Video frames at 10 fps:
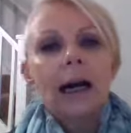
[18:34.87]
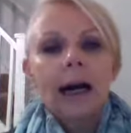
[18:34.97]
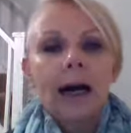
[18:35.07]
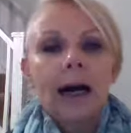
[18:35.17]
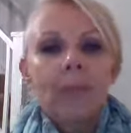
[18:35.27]

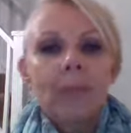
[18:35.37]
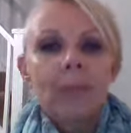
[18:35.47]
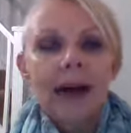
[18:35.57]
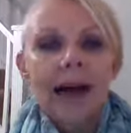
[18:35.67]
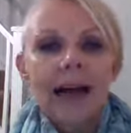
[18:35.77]

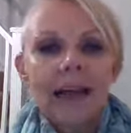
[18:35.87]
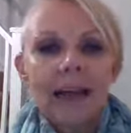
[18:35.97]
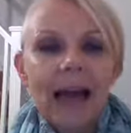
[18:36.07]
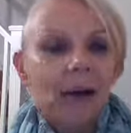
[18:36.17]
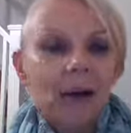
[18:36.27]

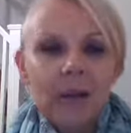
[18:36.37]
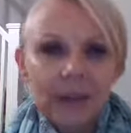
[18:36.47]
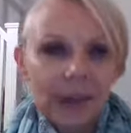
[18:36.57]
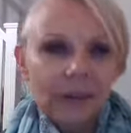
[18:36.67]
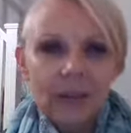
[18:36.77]
And however
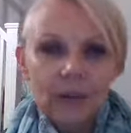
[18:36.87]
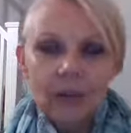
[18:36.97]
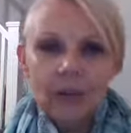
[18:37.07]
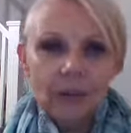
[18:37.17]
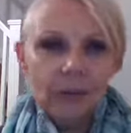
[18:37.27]
he did or
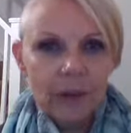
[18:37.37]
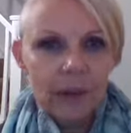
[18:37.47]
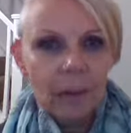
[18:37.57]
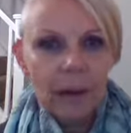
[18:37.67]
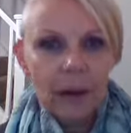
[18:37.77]
didn't
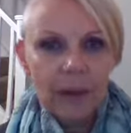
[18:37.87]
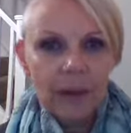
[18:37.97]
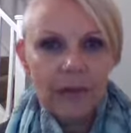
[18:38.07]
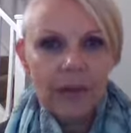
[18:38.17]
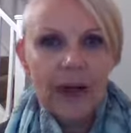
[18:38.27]
feel about
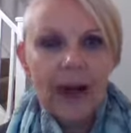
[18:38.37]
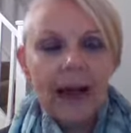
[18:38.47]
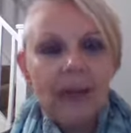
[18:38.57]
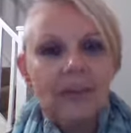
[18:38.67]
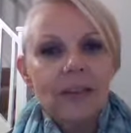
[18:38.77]
his
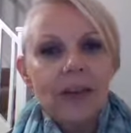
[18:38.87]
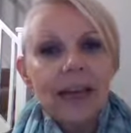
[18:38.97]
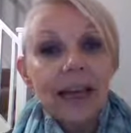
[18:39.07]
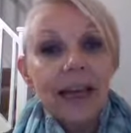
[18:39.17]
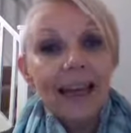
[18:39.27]
dad,
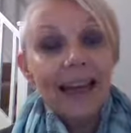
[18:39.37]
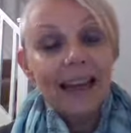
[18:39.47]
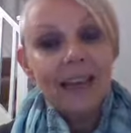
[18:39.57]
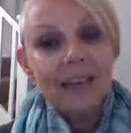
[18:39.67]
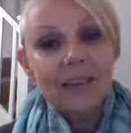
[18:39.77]

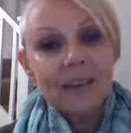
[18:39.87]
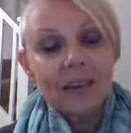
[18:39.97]
his